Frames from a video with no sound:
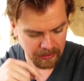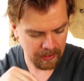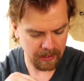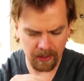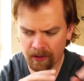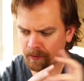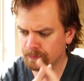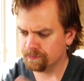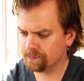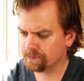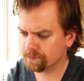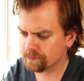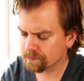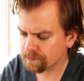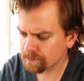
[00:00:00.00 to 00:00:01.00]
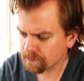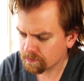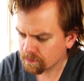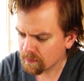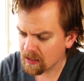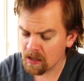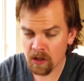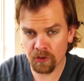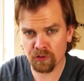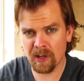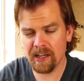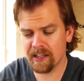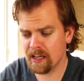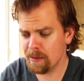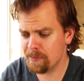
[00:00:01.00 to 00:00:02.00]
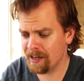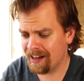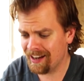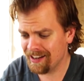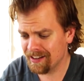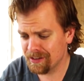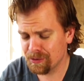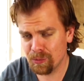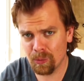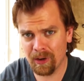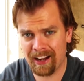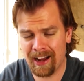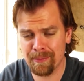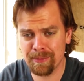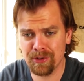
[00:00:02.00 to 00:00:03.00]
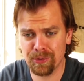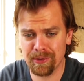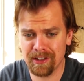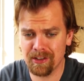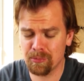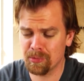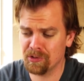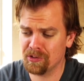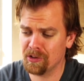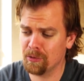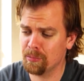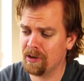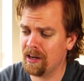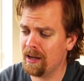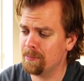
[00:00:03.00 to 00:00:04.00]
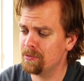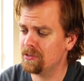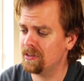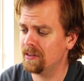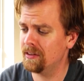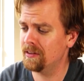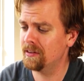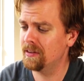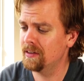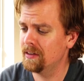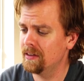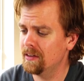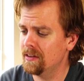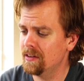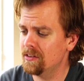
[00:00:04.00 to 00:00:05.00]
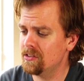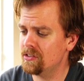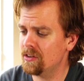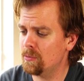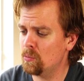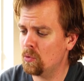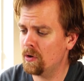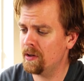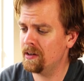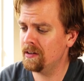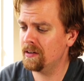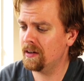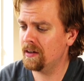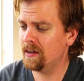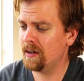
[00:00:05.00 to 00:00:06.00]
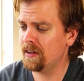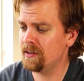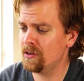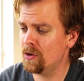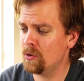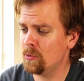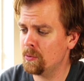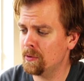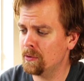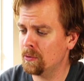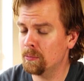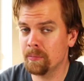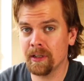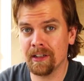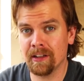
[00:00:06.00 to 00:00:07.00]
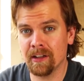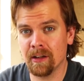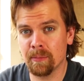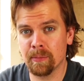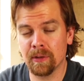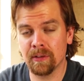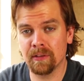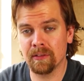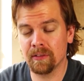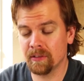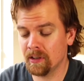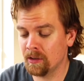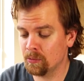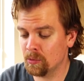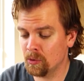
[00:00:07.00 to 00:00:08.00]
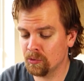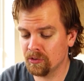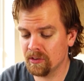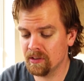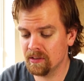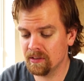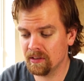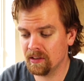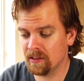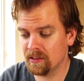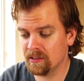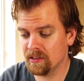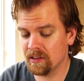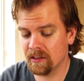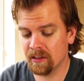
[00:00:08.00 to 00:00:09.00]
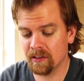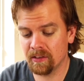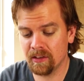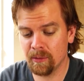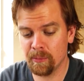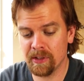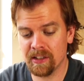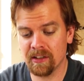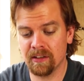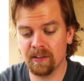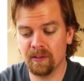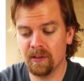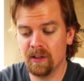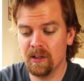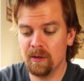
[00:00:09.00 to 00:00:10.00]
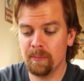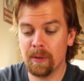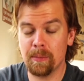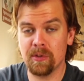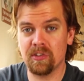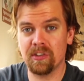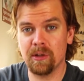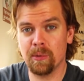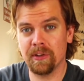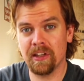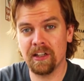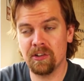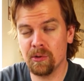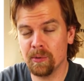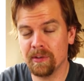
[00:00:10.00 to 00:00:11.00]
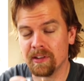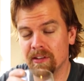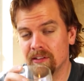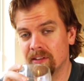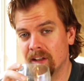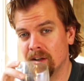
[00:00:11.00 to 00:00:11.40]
I'll try to keep an eye on what happens with this Brazil. Perhaps someone I know will pick it up and roast it, and then we can maybe see what they do with it.